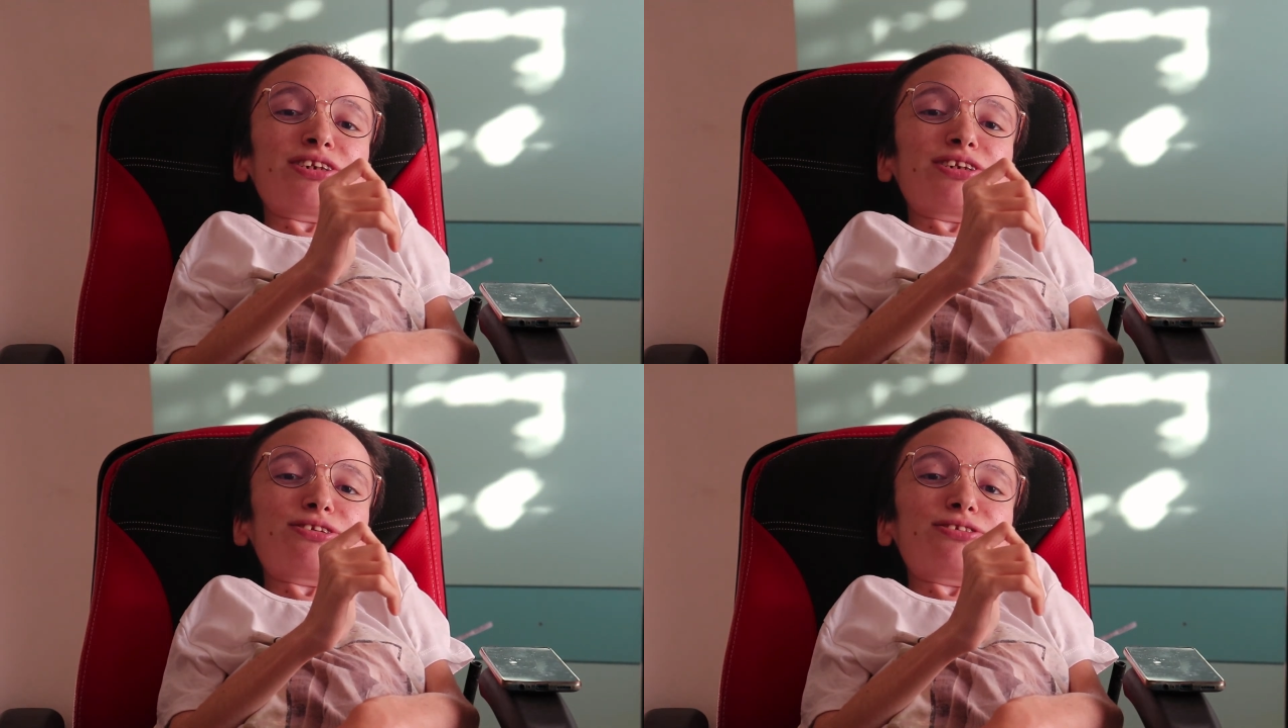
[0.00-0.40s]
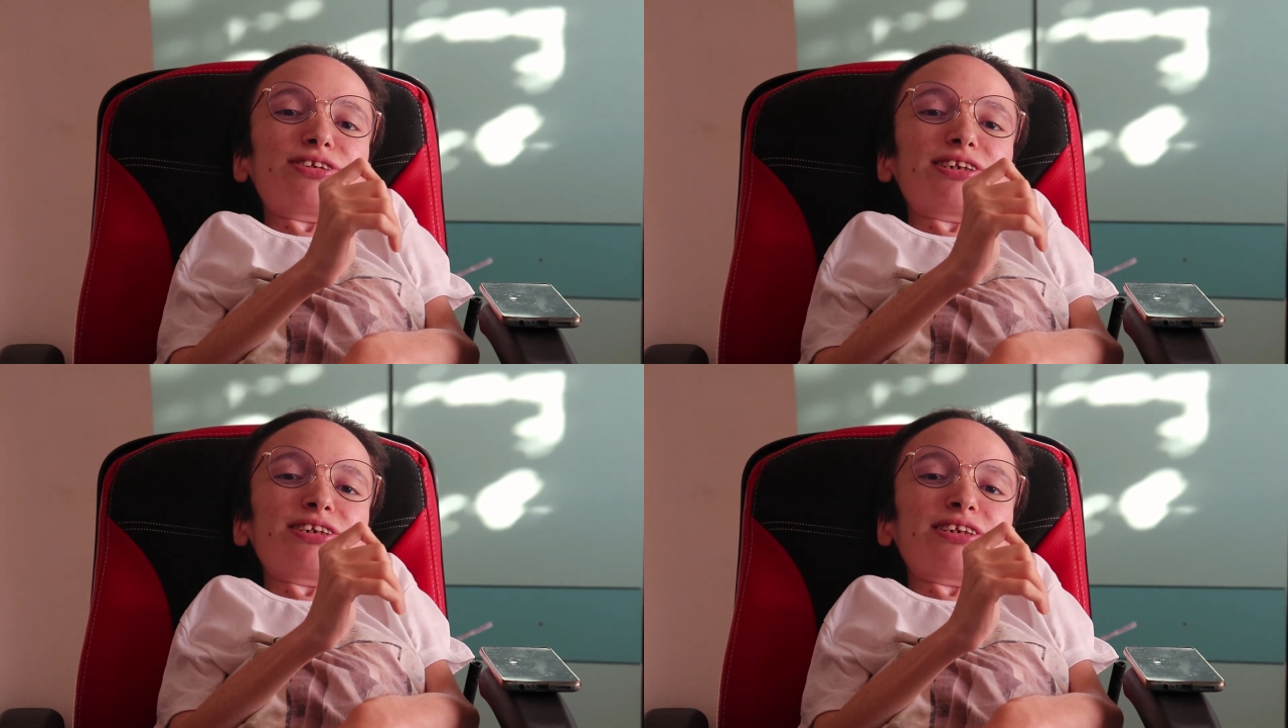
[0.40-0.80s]

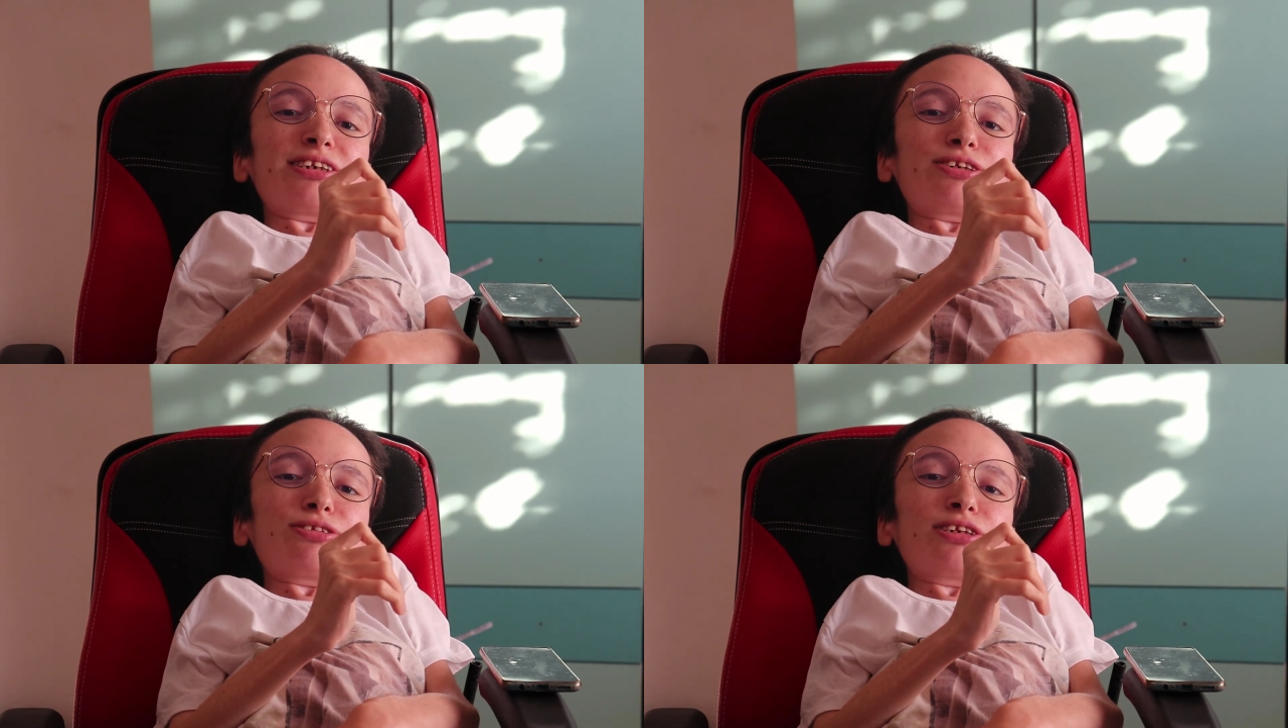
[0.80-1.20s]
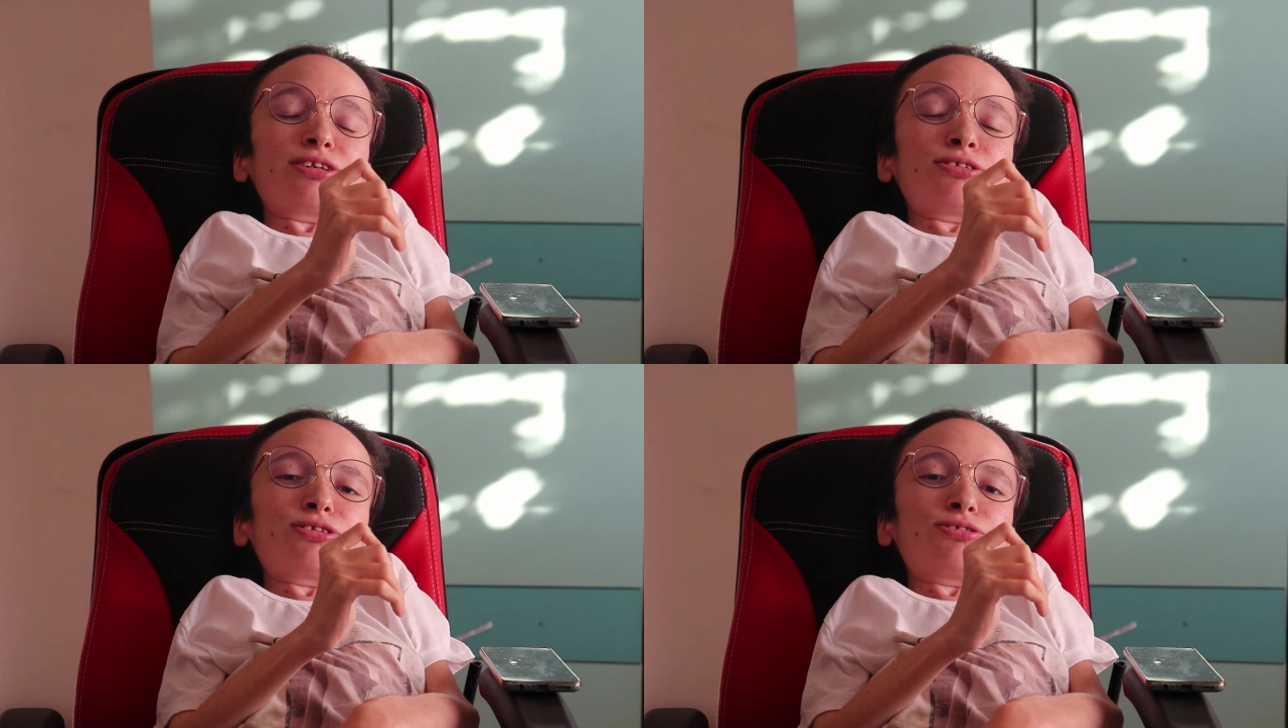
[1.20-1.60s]
so I see how
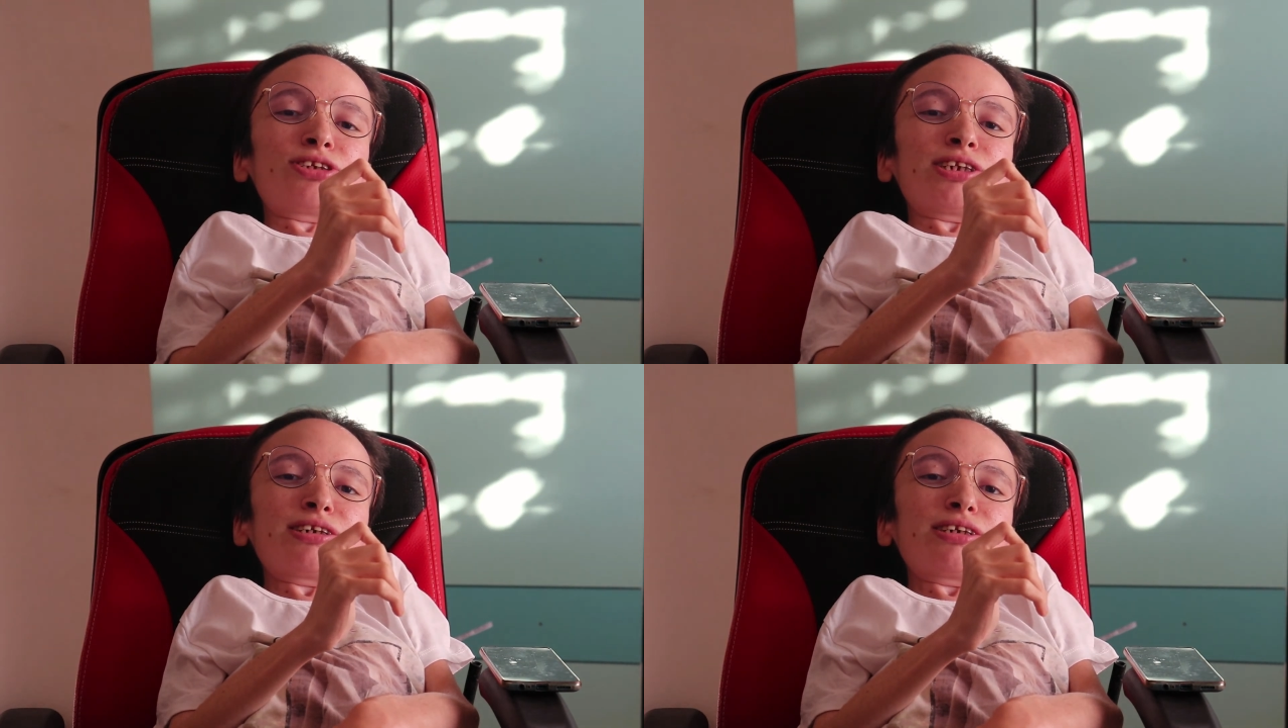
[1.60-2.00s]
that goes.